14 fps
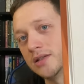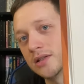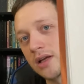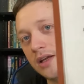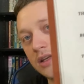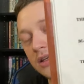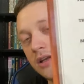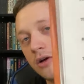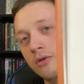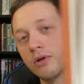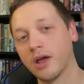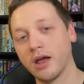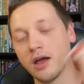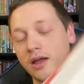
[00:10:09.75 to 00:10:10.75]
I
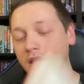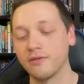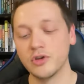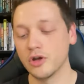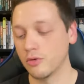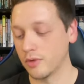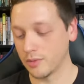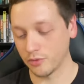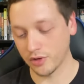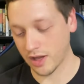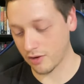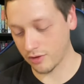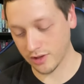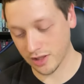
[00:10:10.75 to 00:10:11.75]
have no memory of
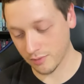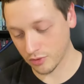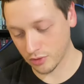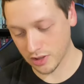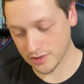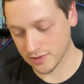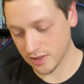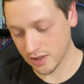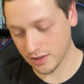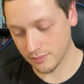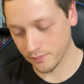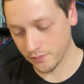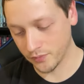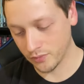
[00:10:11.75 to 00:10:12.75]
how I came across that.
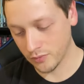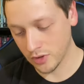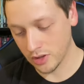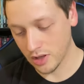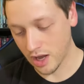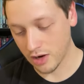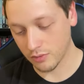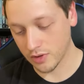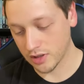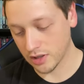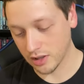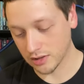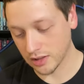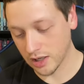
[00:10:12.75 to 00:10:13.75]
I read it
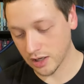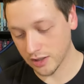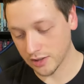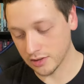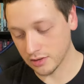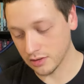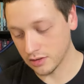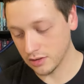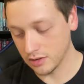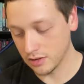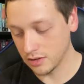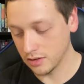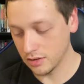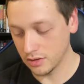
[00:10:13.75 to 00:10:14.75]
online,
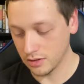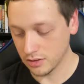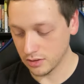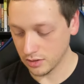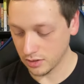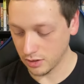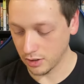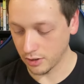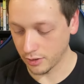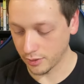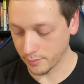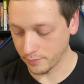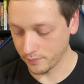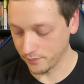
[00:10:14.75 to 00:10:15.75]

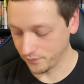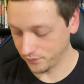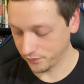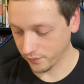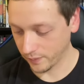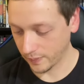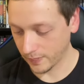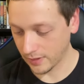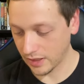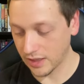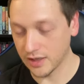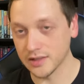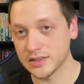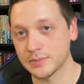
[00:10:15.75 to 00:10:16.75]
and
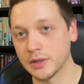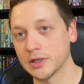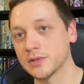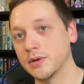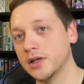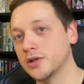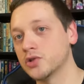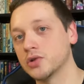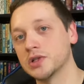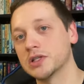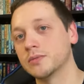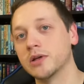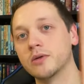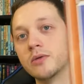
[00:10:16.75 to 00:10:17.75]
it sparked my interest,
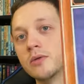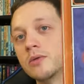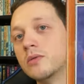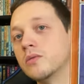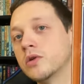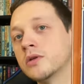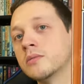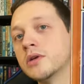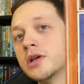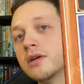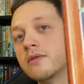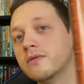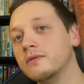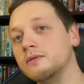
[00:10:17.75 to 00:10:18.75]
but it would be
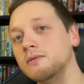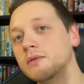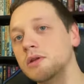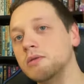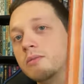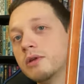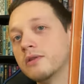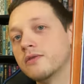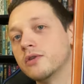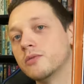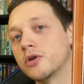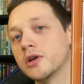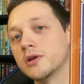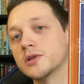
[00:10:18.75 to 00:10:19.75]
a few more
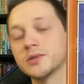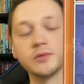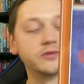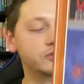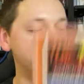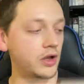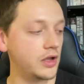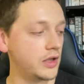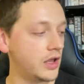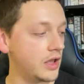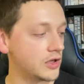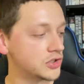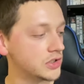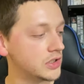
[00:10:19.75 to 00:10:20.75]
years before I
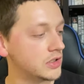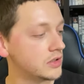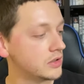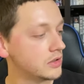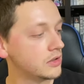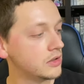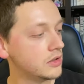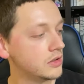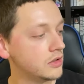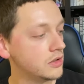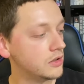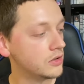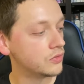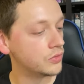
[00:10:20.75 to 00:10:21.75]
actually
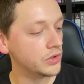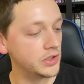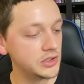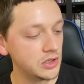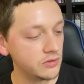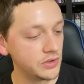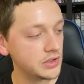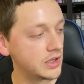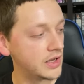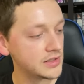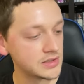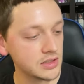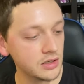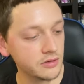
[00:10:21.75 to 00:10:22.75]
really dove into
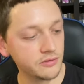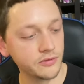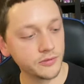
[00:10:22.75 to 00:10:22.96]
SF.